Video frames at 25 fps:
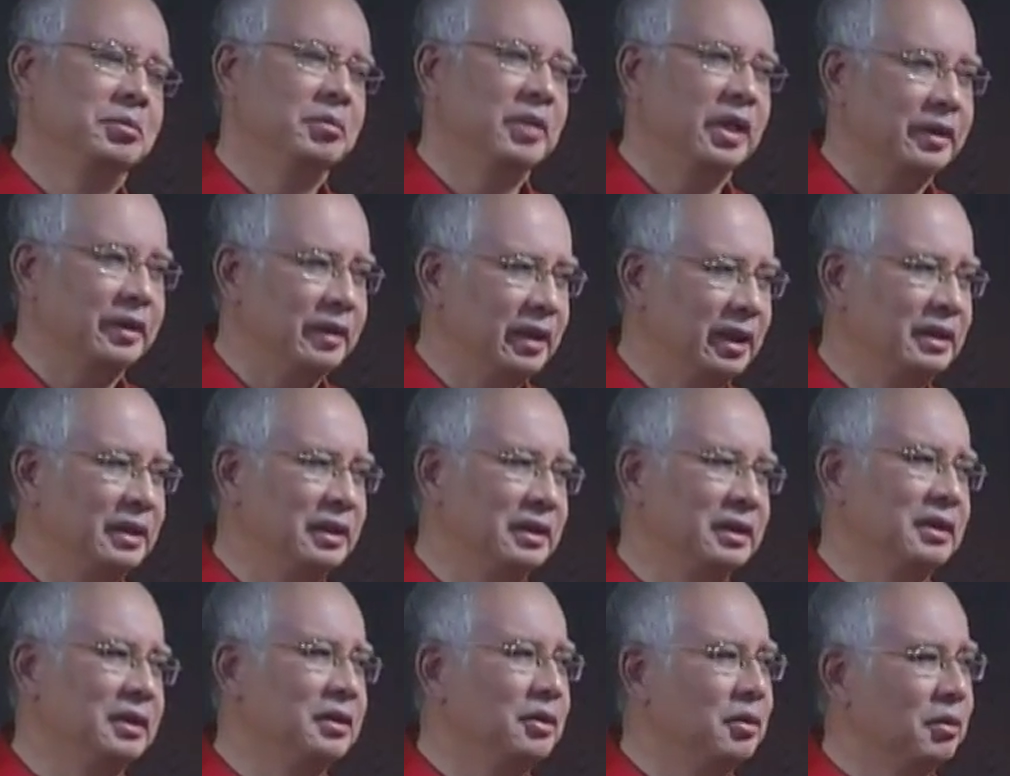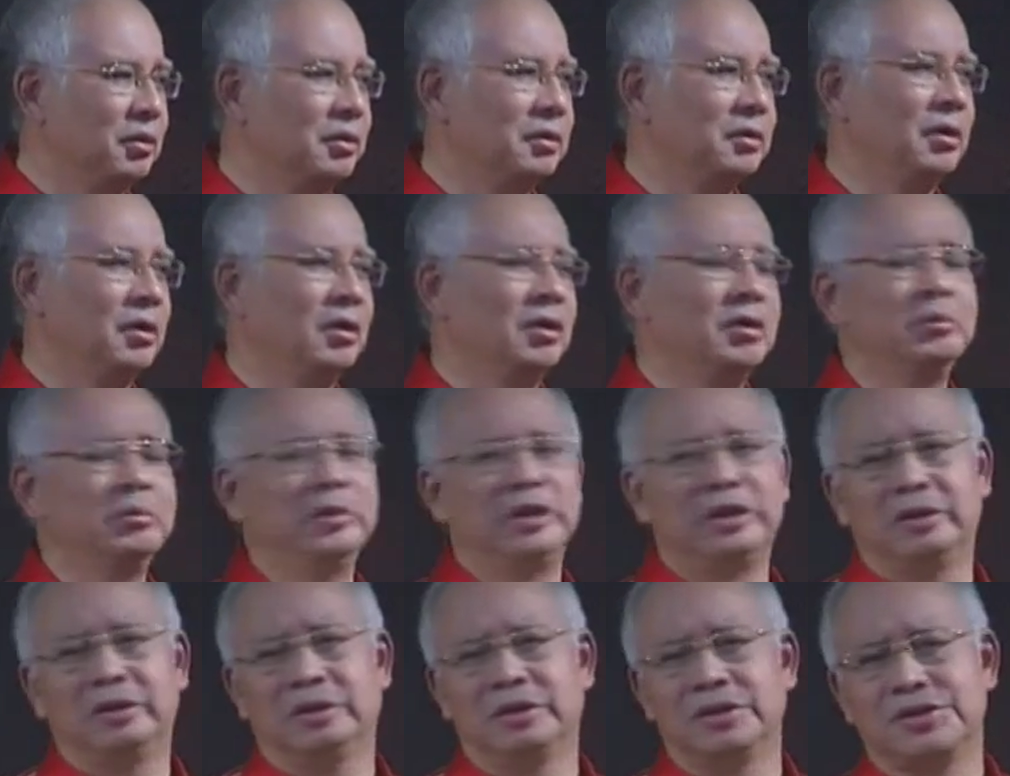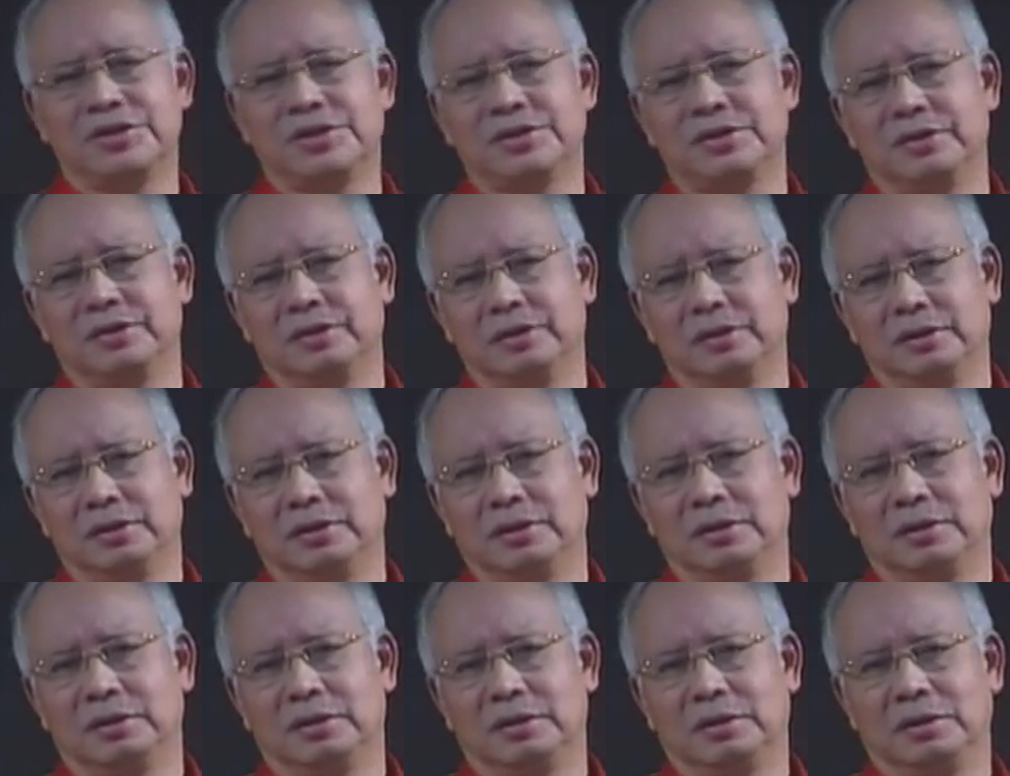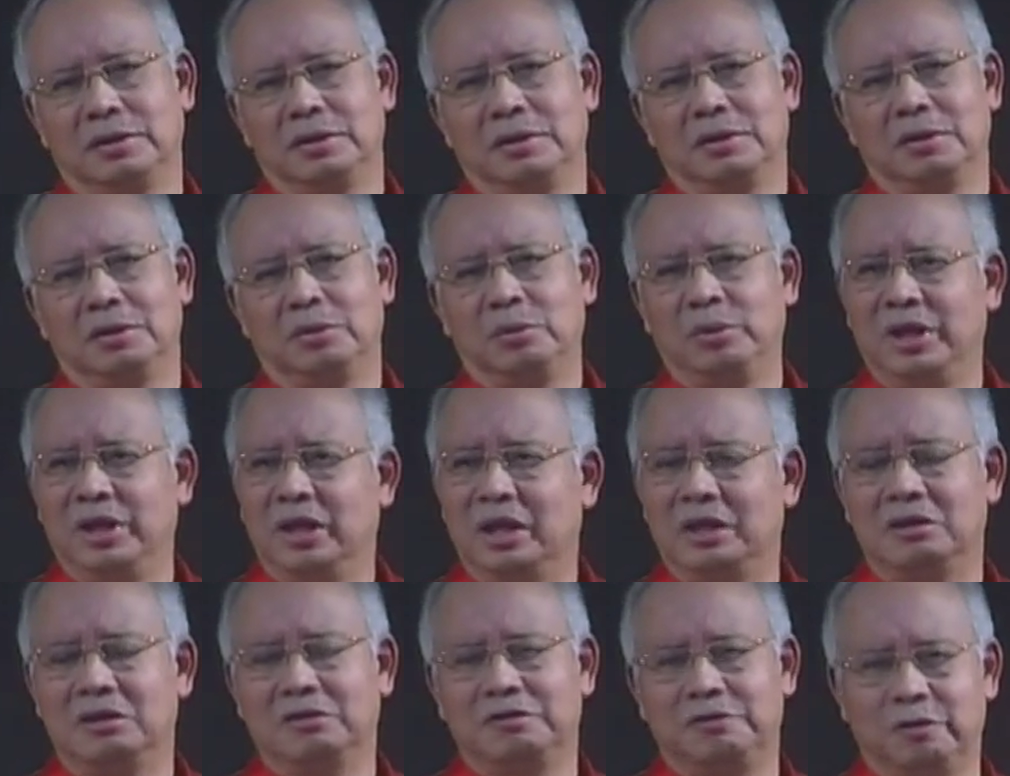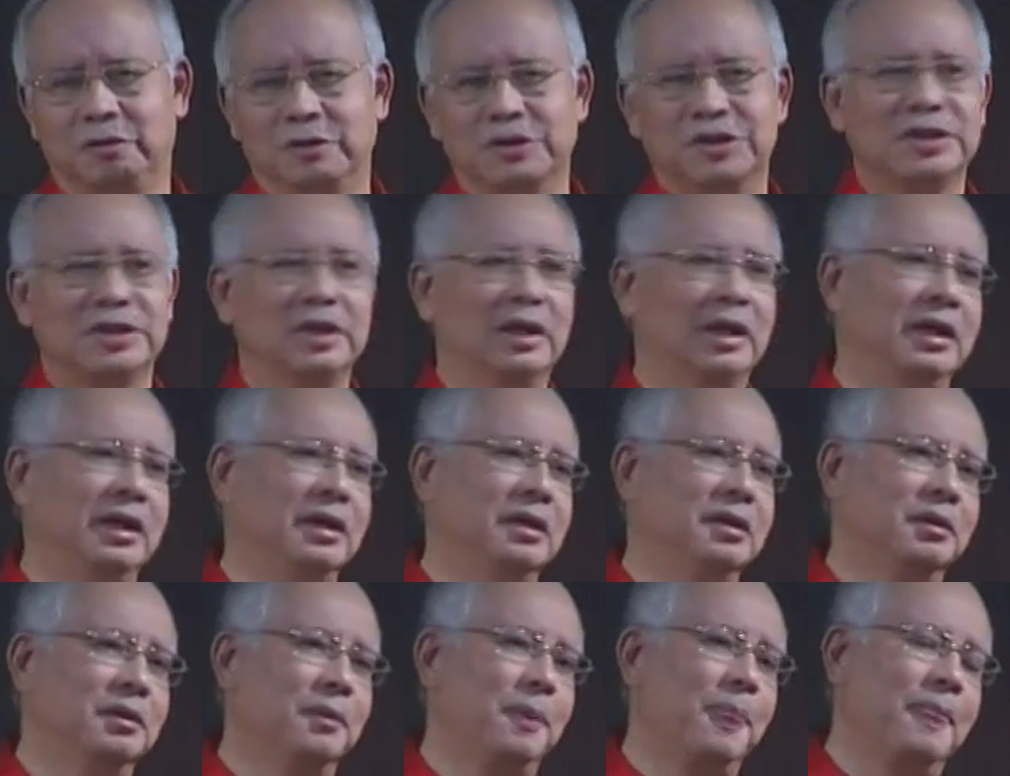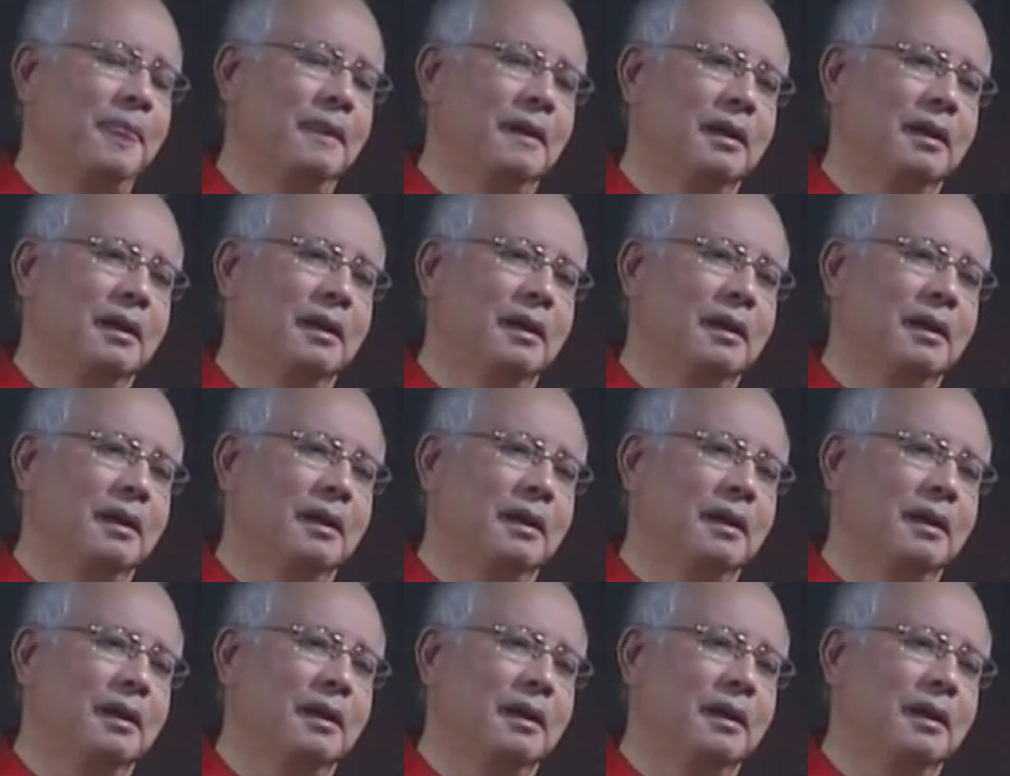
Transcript: But they didn't go wrong because we had the foresight,